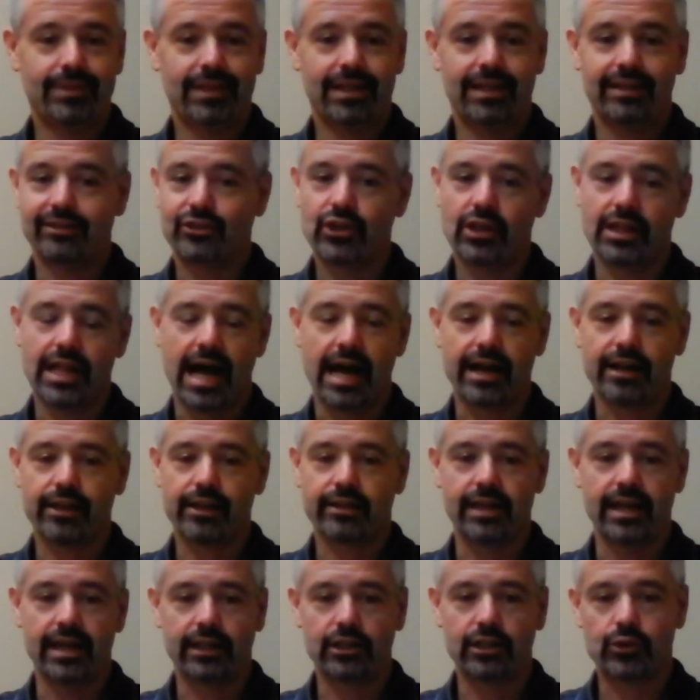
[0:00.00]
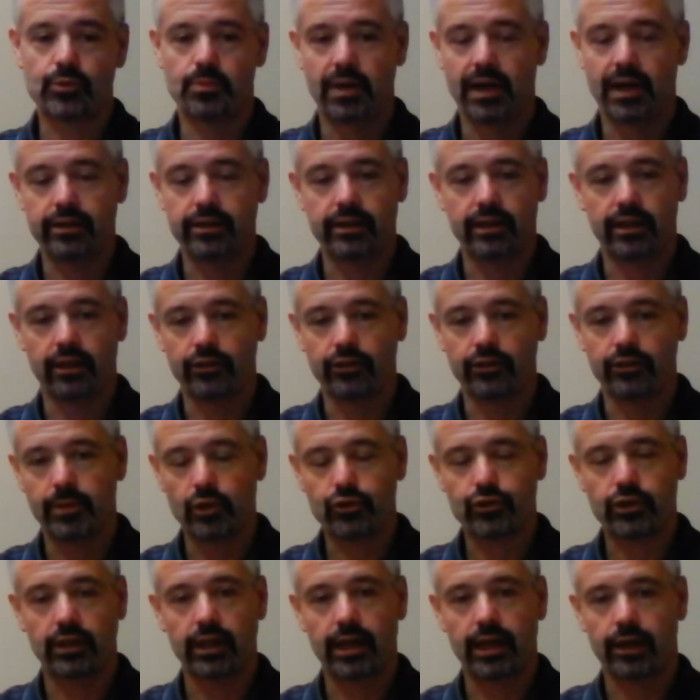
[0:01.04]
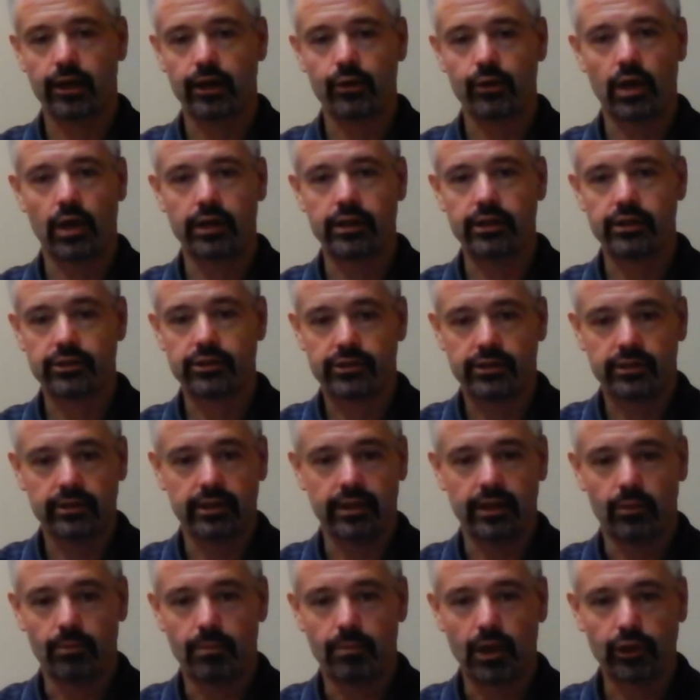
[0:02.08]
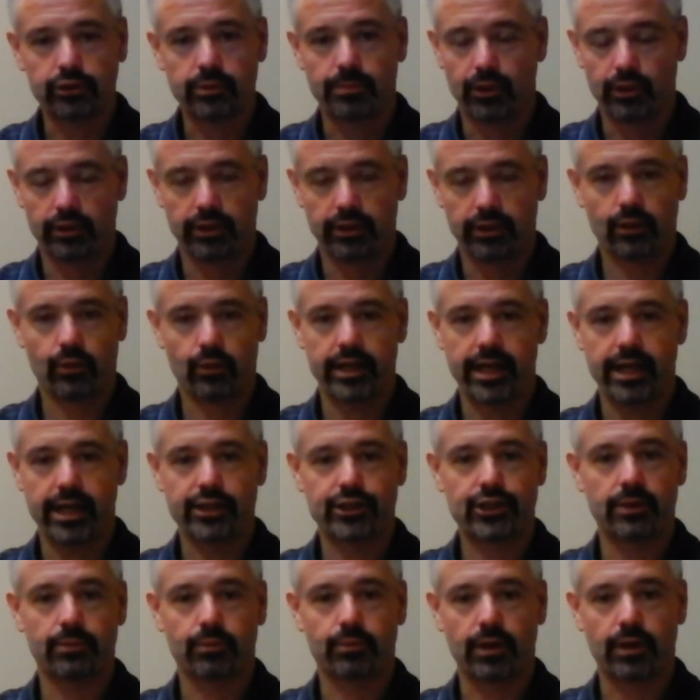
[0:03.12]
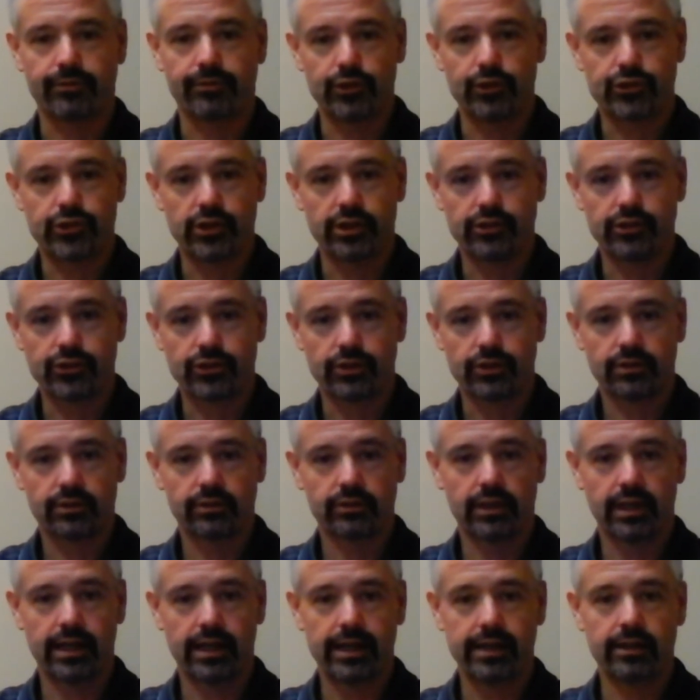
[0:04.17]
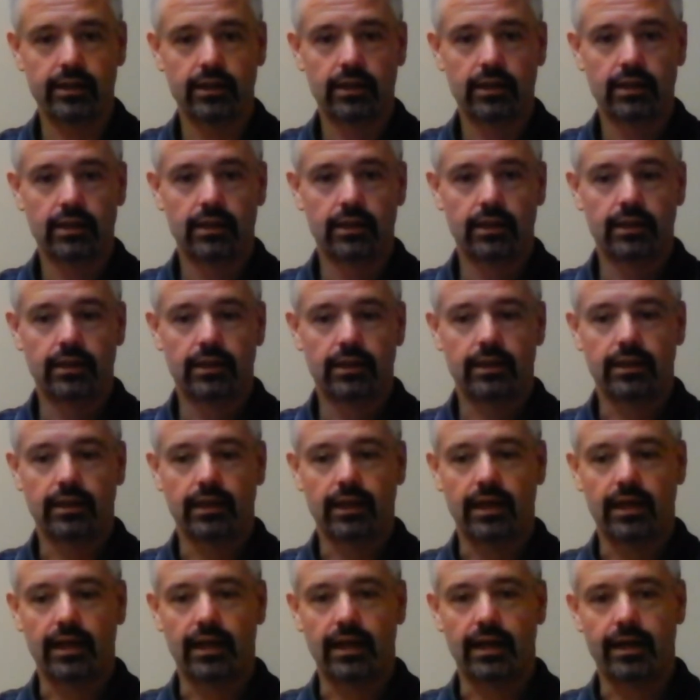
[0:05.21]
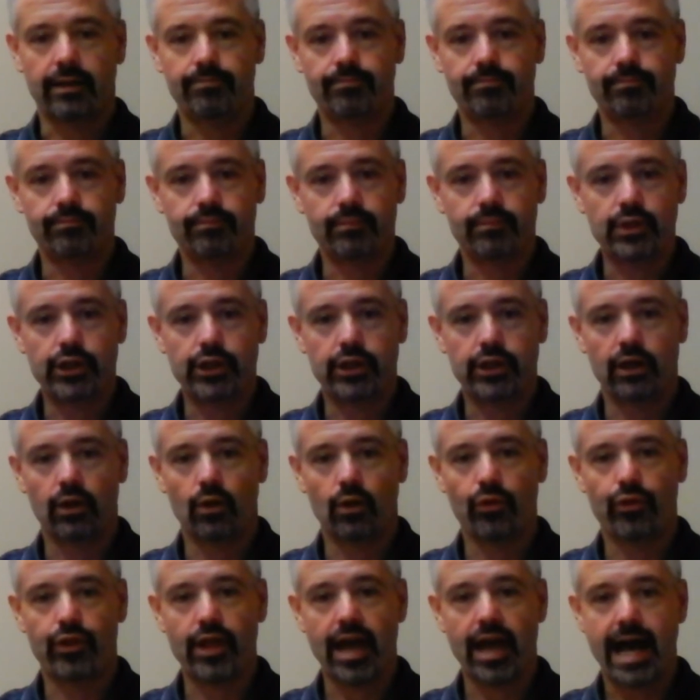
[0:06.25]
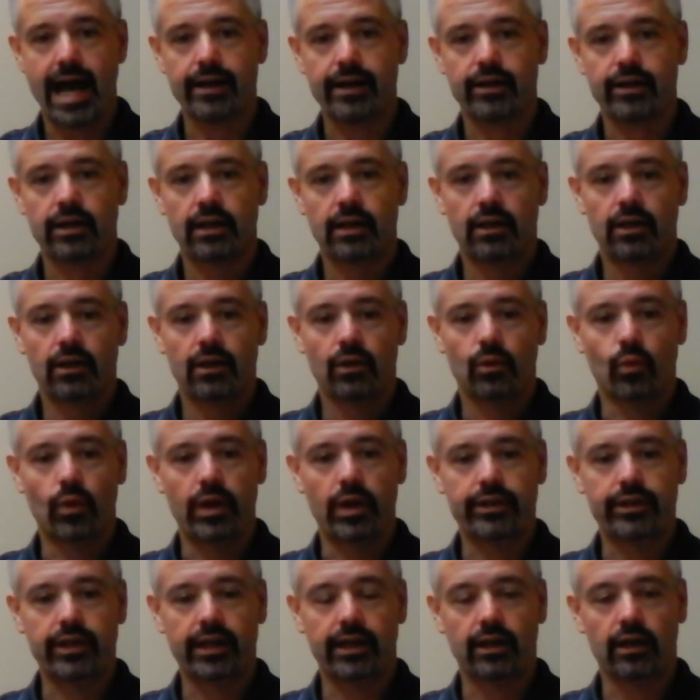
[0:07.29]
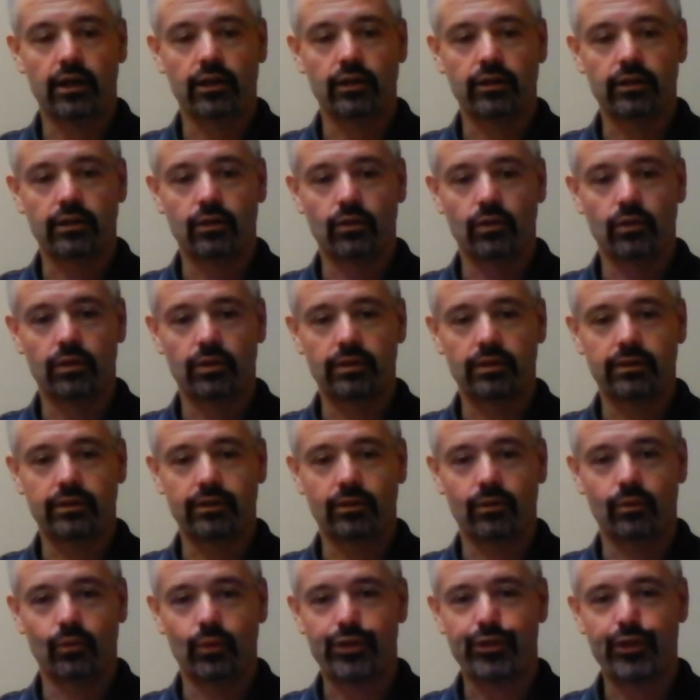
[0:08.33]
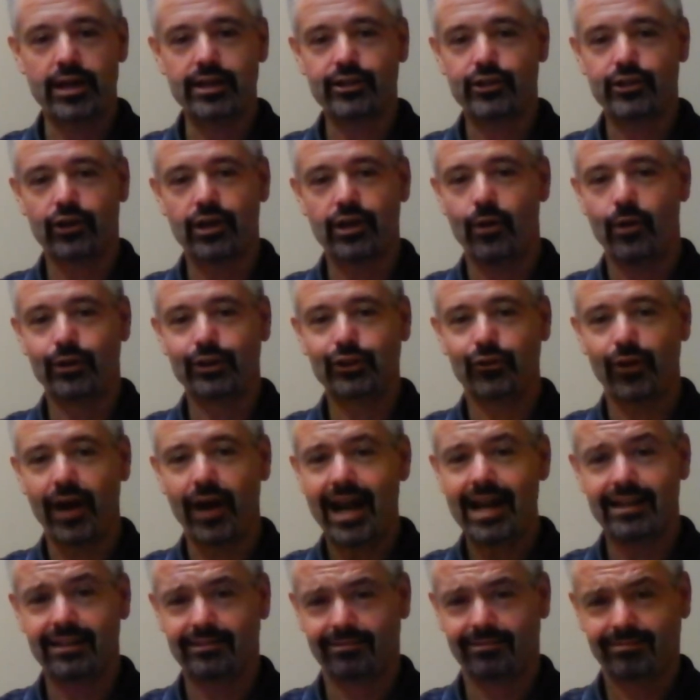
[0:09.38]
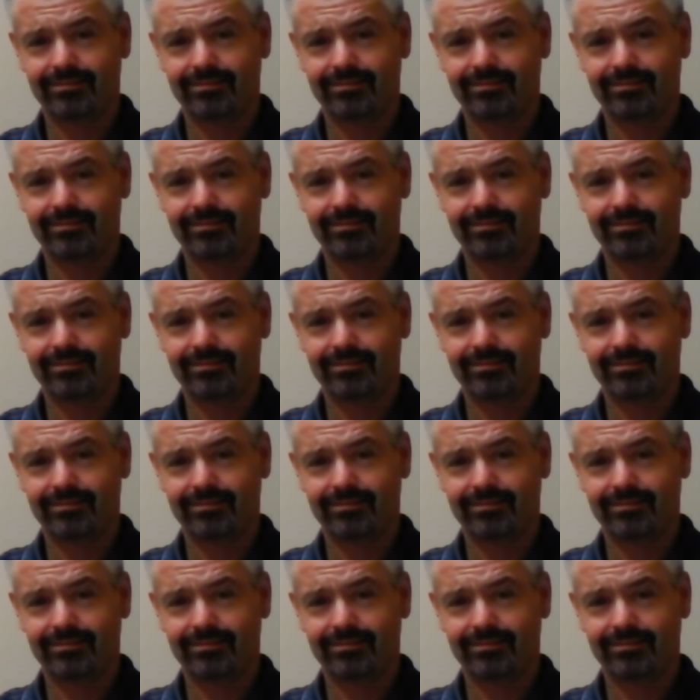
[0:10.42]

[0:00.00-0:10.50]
there's a lot of things, but the most glaring one is multiple liquidation preferences, right? That when things are going great,